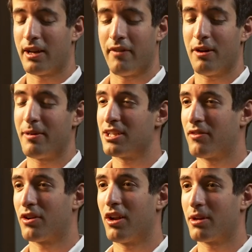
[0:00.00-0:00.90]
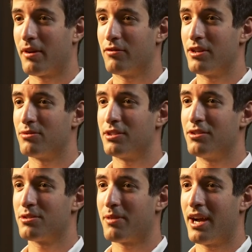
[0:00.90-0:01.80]
And I found myself calling my friends with
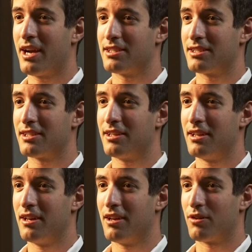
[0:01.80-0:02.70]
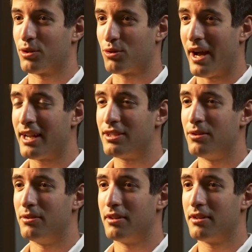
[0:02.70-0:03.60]
tears in my eyes, with
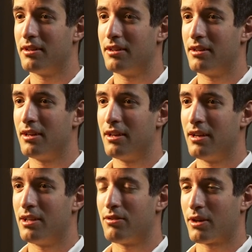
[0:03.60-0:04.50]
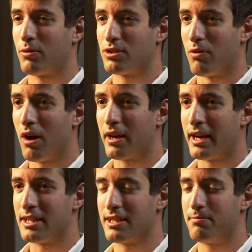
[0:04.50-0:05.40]
gratitude. They're like, What's wrong?
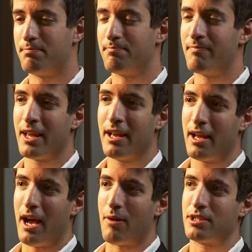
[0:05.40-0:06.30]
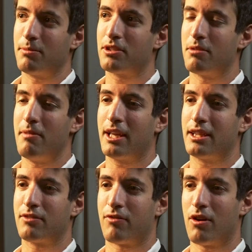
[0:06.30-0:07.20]
And I said, I was able to make
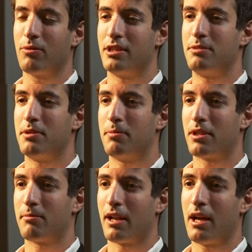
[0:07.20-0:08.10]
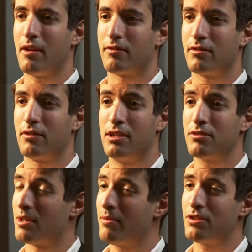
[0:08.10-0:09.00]
it this far with these people in my life. You know,
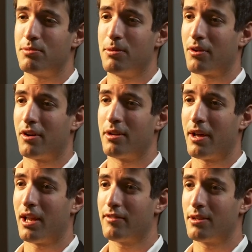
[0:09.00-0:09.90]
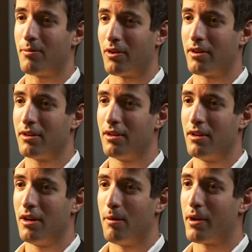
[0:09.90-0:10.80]
some of those people aren't in my life anymore.
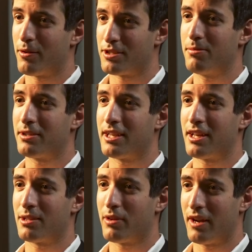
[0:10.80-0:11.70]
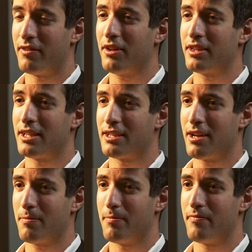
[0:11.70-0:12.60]
But I was able to tell them what I felt at the
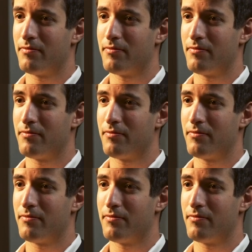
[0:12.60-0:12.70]
time.